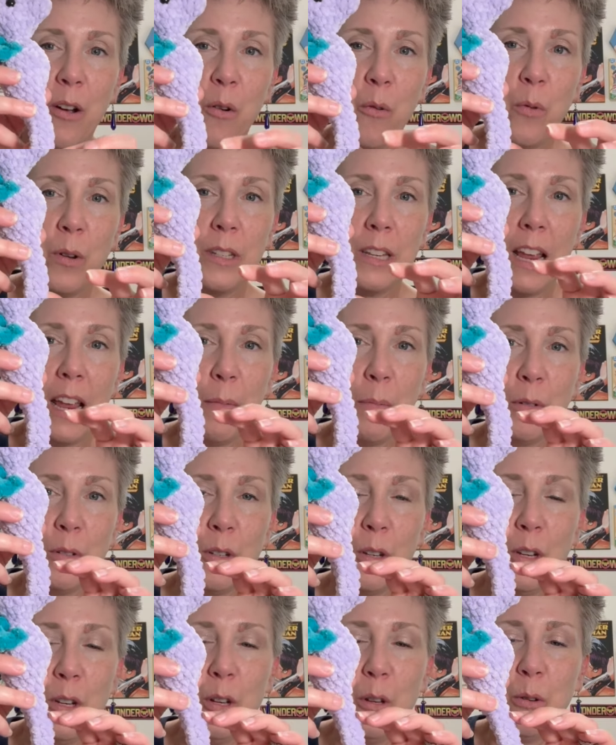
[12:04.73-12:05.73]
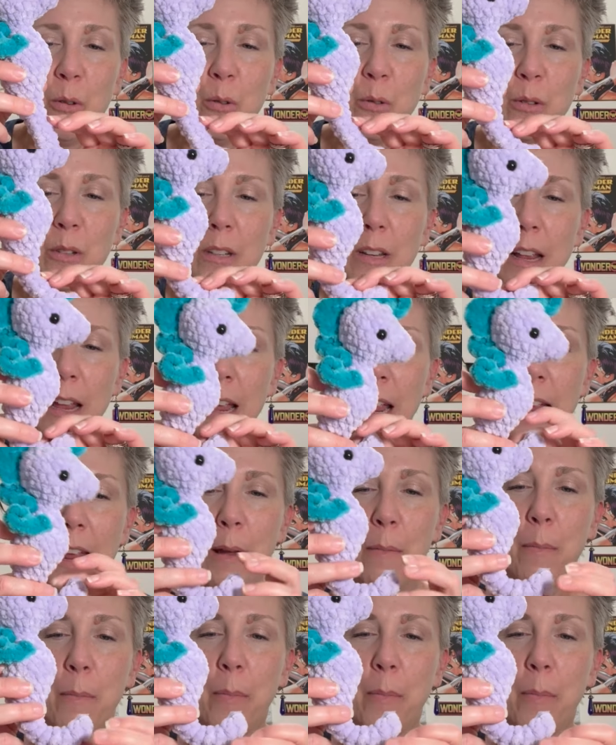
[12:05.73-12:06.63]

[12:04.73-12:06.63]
was able to use a